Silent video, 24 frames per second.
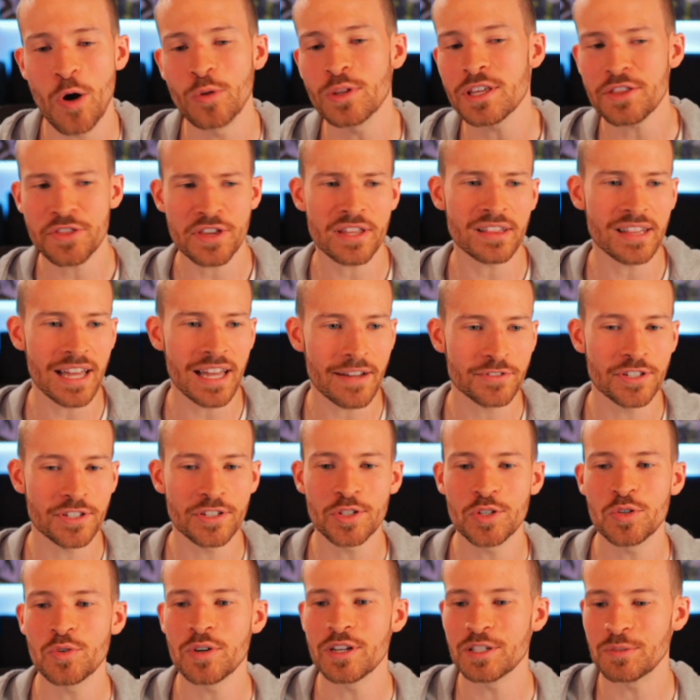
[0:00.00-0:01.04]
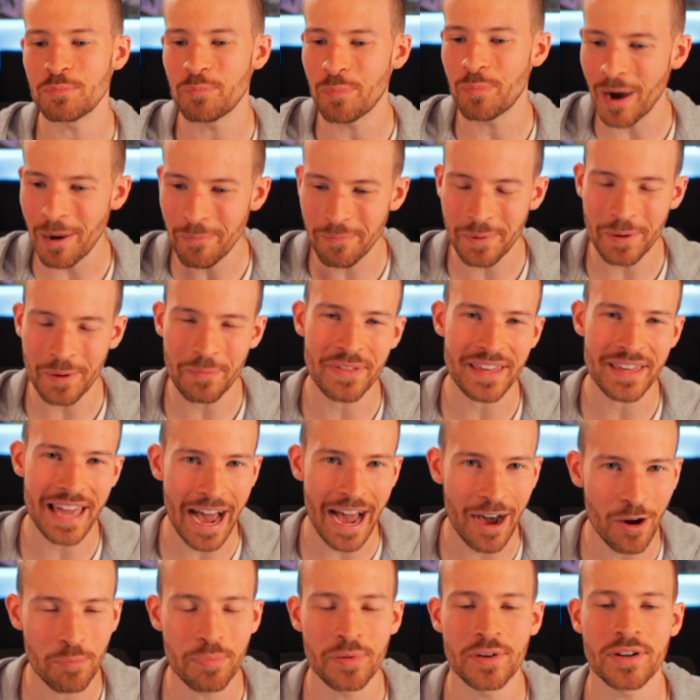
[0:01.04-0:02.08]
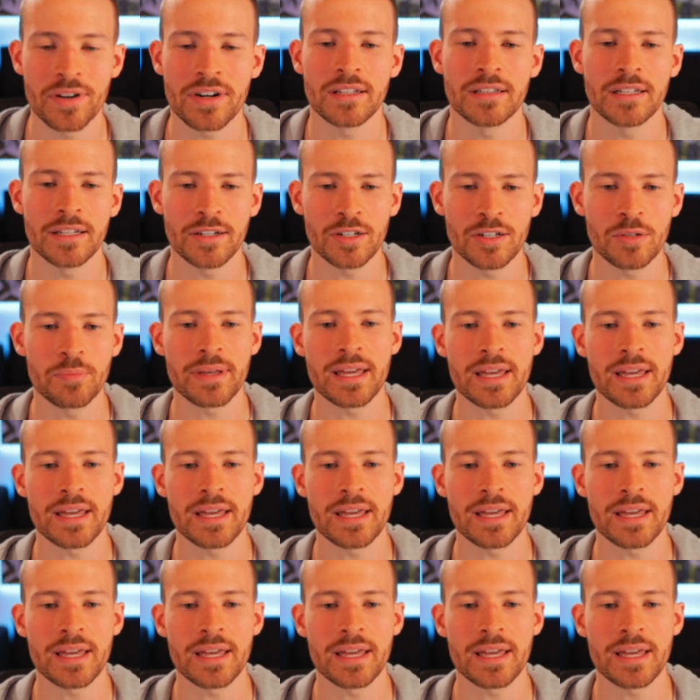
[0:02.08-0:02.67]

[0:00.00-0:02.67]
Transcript: only thing left to do is bump up the output a little